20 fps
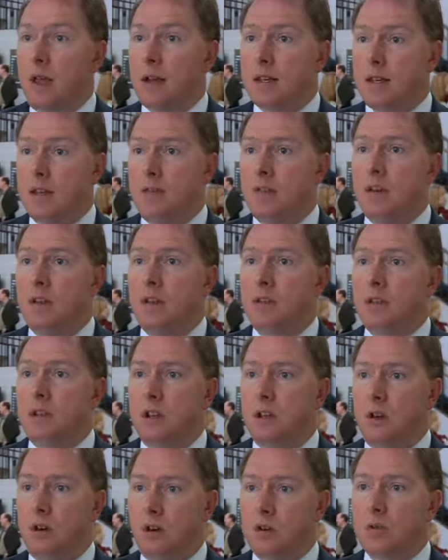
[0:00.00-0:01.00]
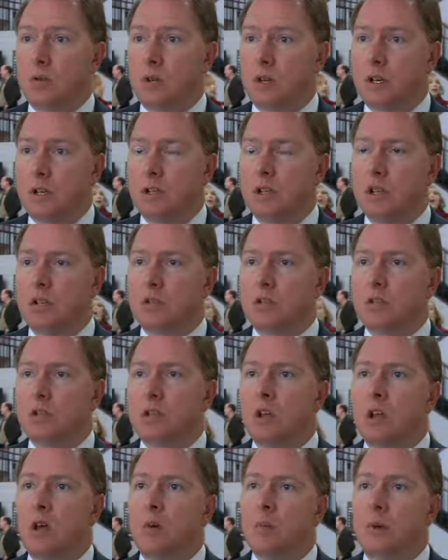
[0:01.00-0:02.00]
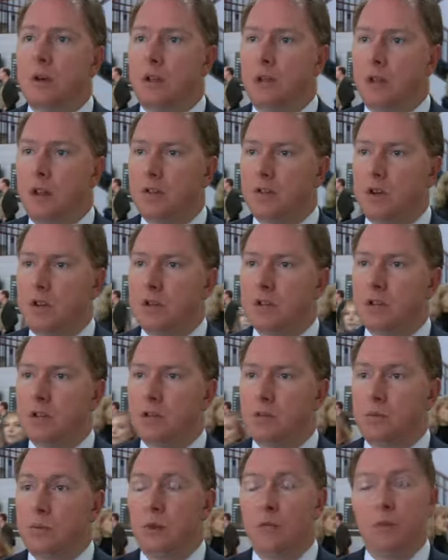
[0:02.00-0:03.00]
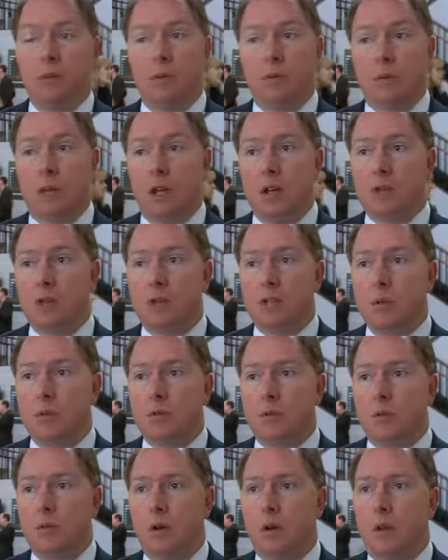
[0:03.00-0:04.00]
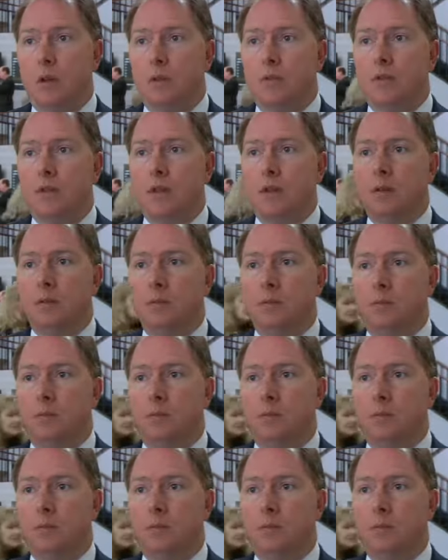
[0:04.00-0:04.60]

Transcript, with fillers: activities and arts organizations, but in that transition, we have good relationships with all of the